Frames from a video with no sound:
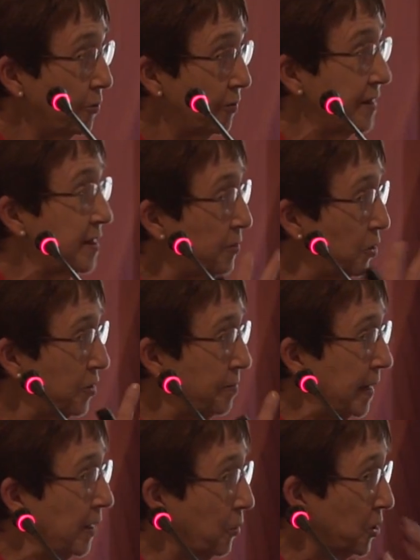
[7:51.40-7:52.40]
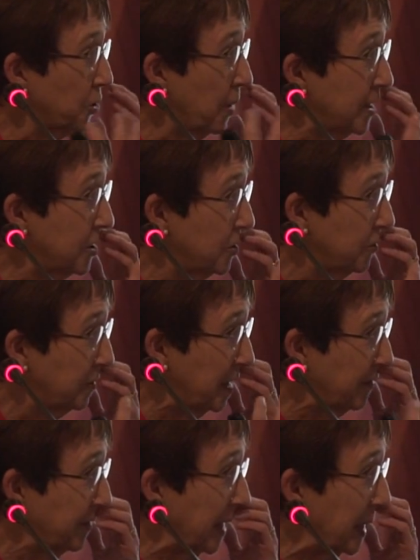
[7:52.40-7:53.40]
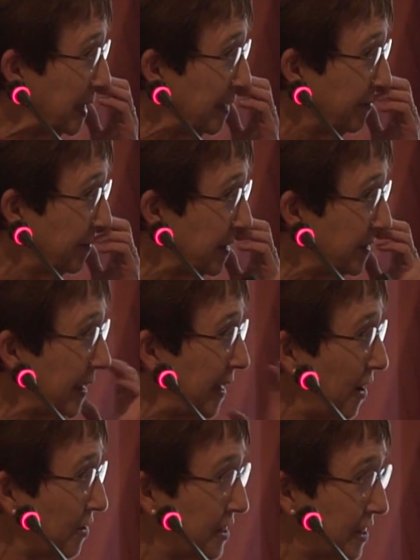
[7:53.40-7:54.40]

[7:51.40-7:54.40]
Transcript: Professor Ludmilla, what do I do if they are